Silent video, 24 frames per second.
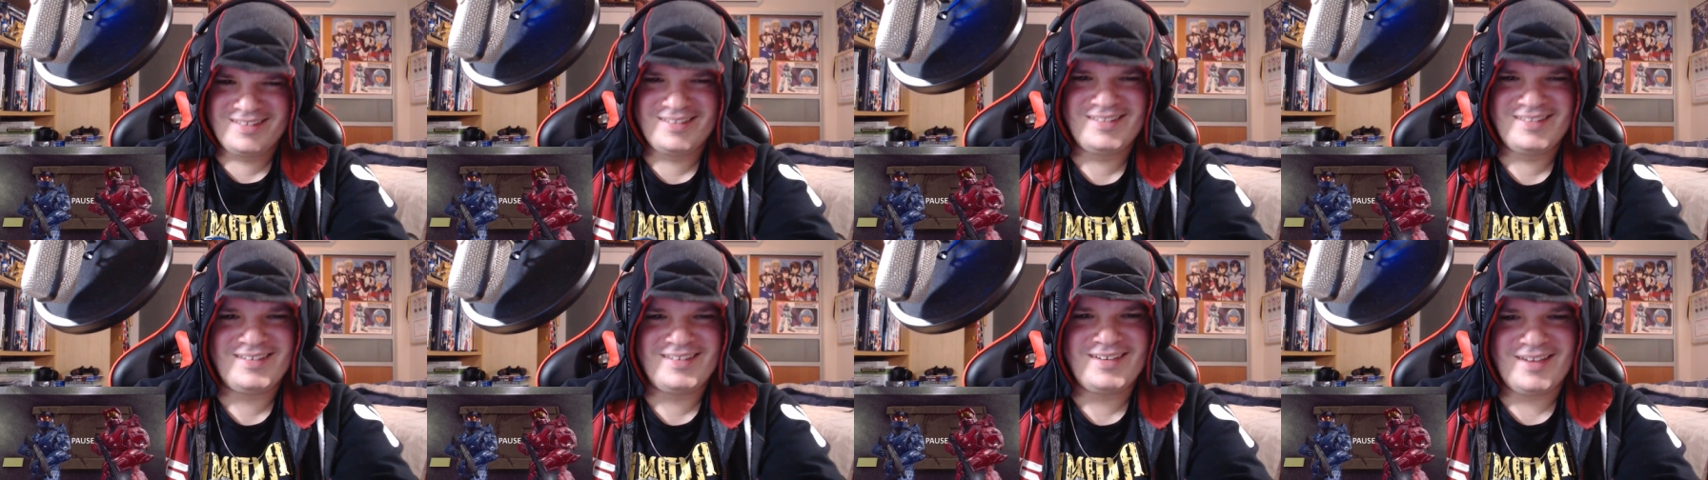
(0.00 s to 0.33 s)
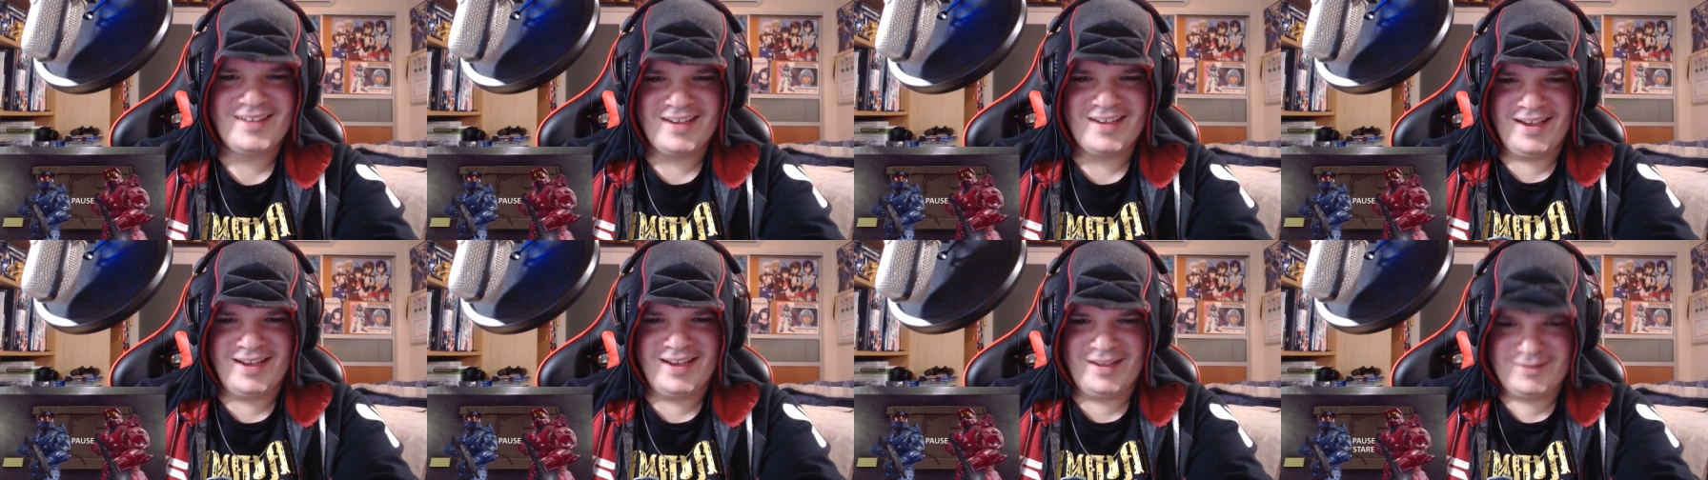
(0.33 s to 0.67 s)

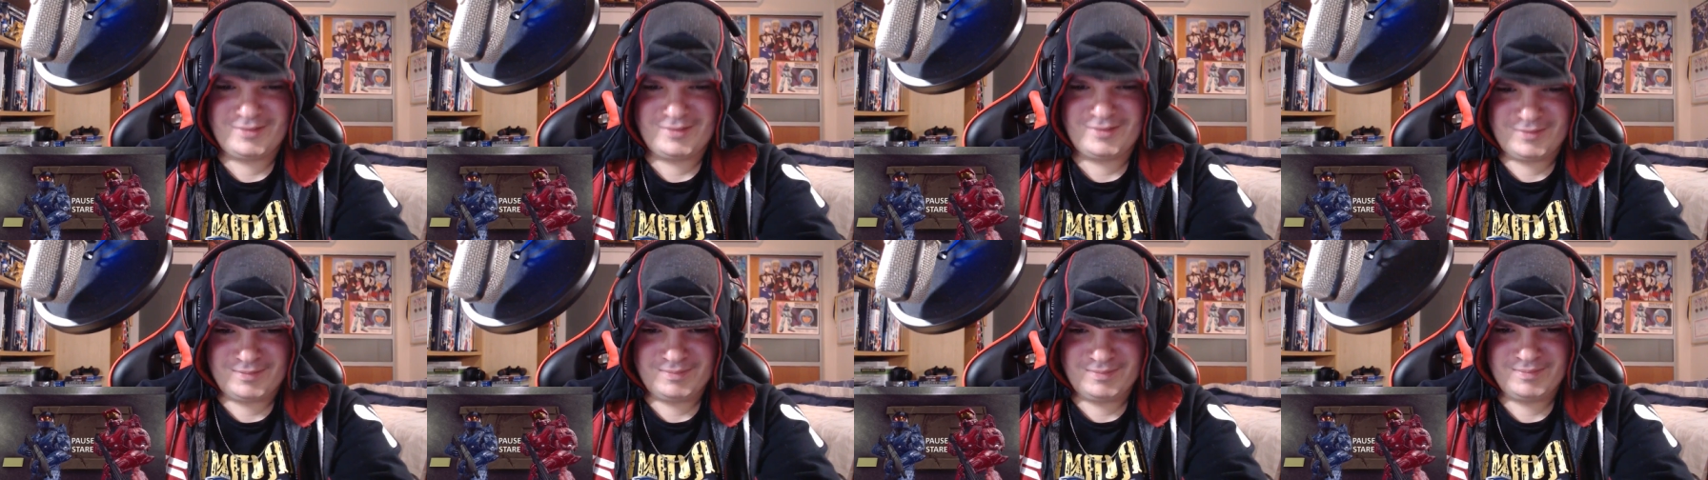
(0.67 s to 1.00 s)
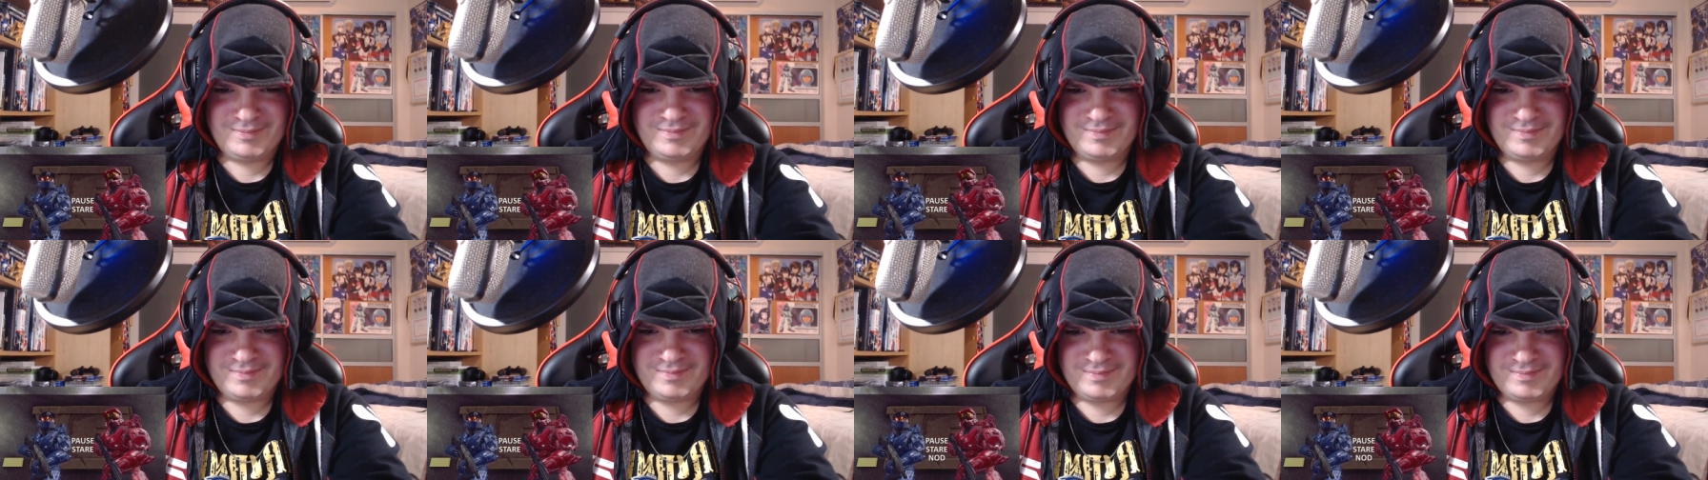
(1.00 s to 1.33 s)
Pause. S
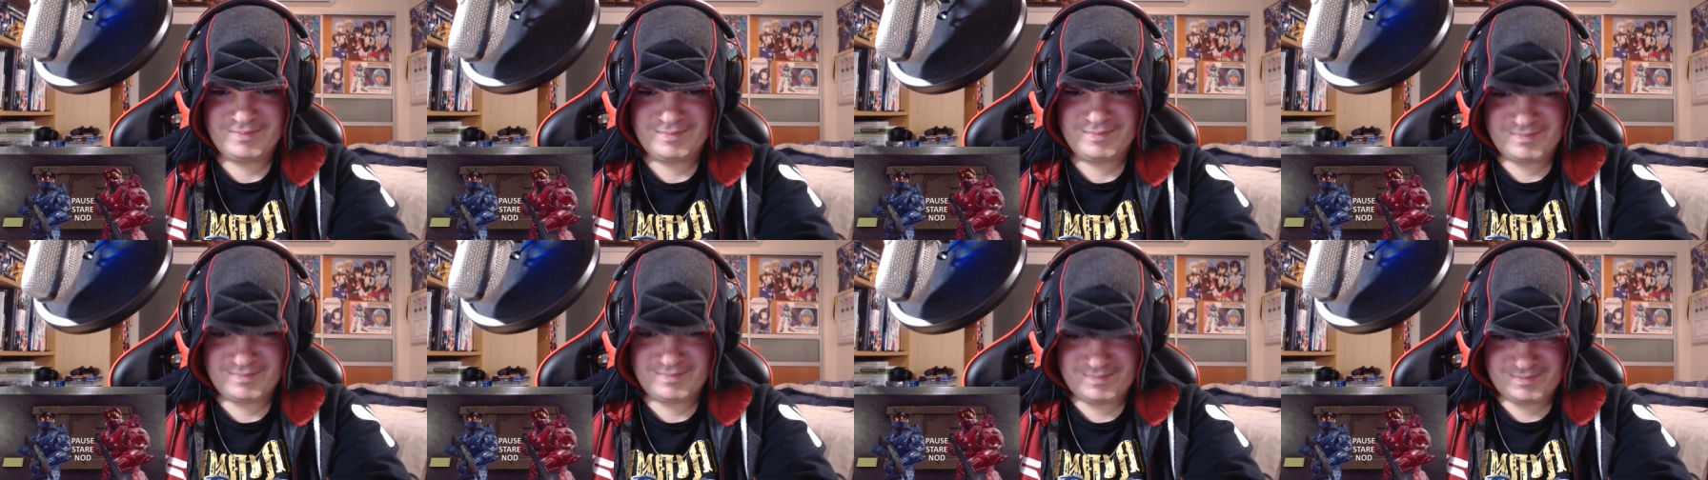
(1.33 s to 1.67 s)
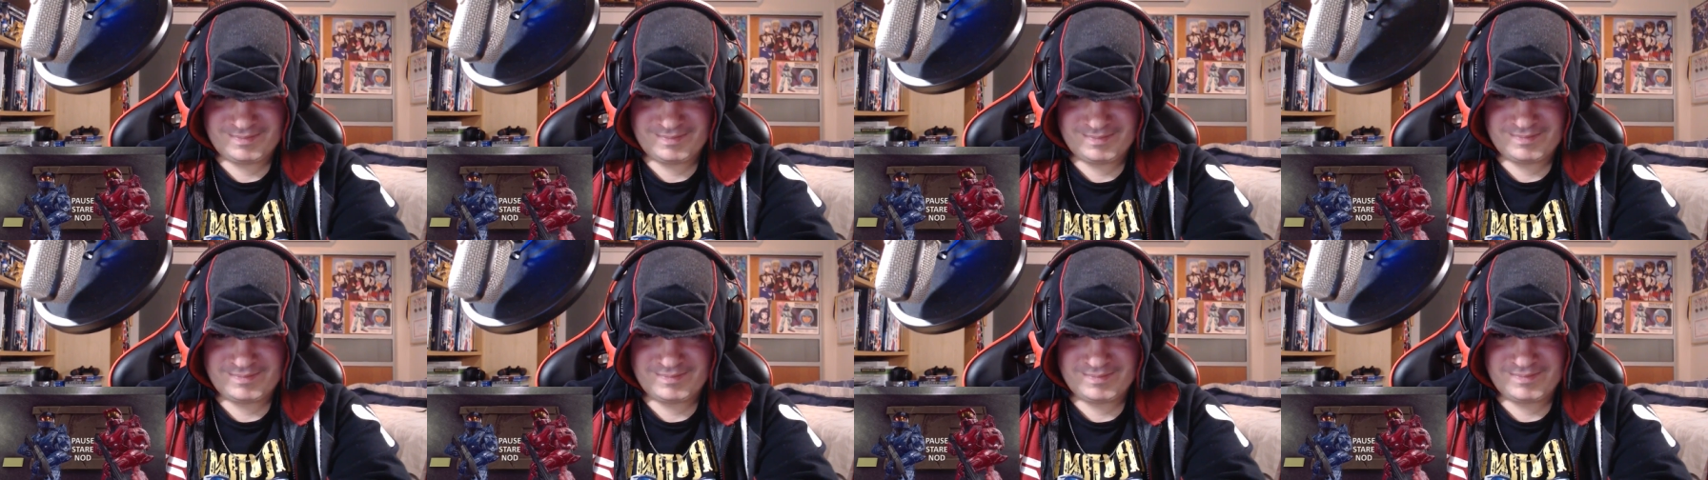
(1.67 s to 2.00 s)
Stare. Nod.
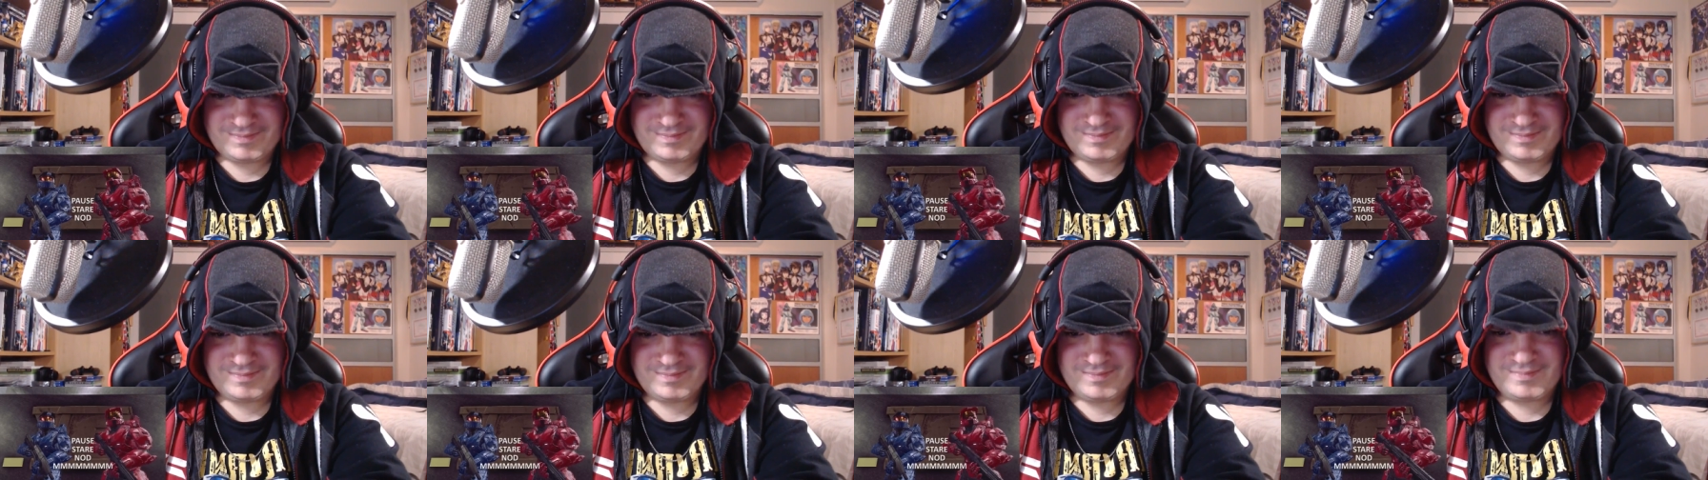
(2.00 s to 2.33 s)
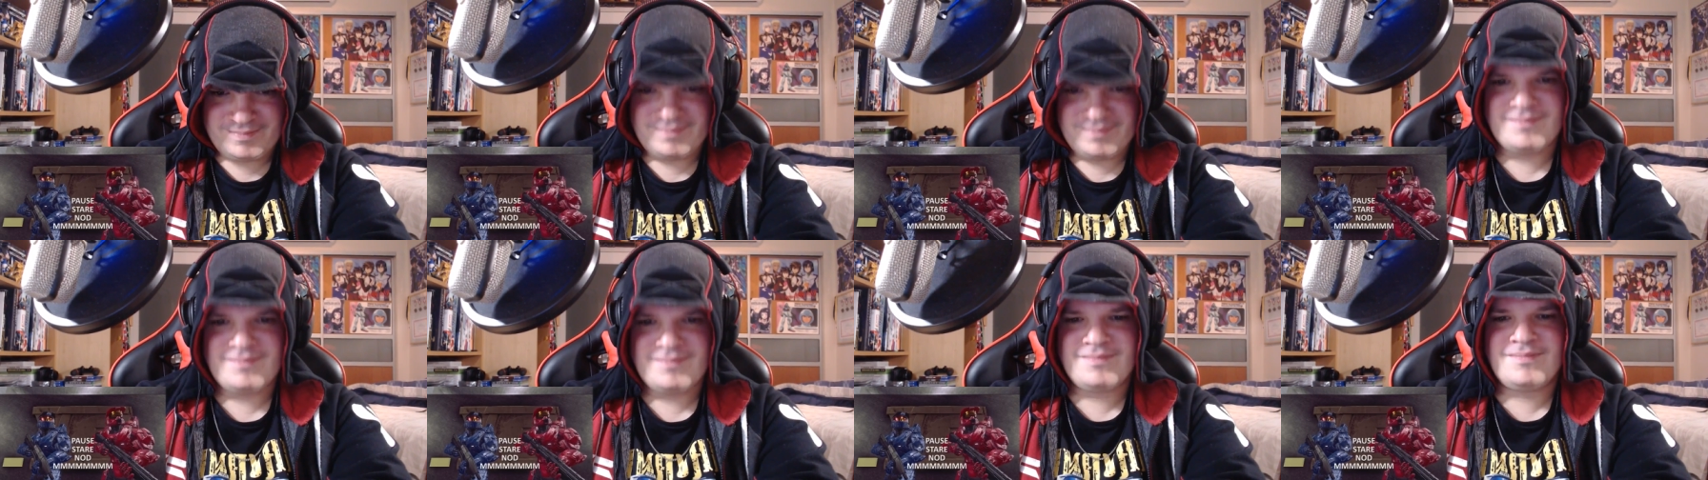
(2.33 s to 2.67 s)

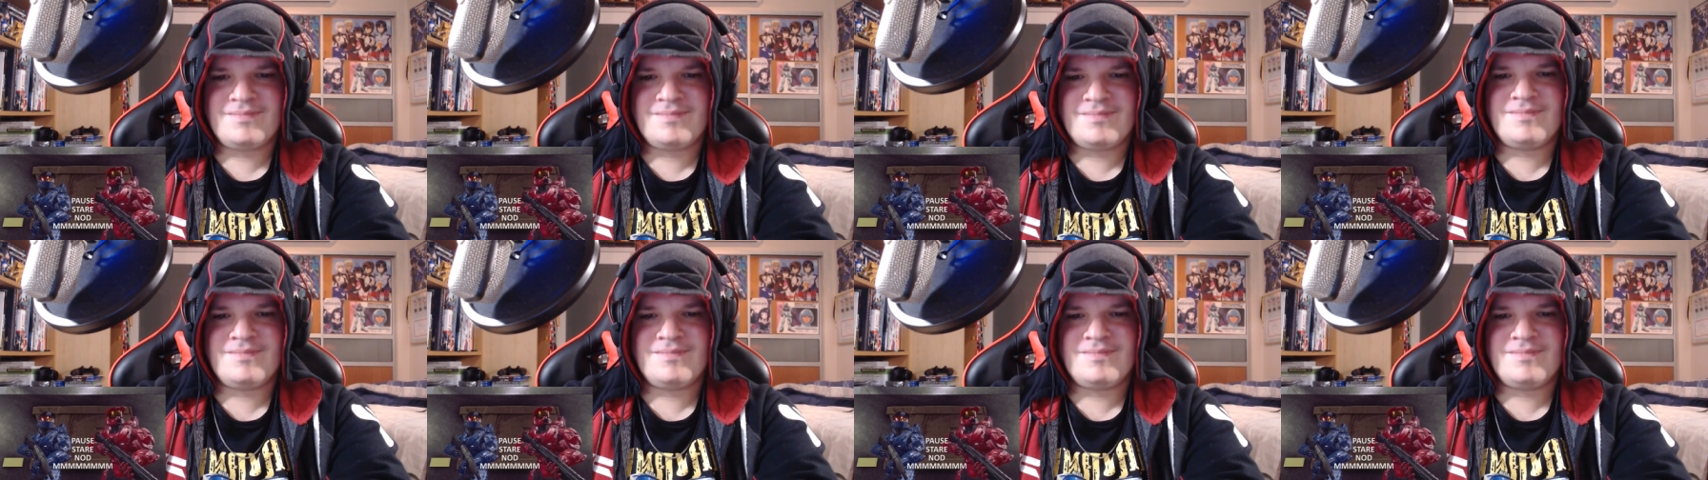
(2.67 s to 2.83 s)
Mm.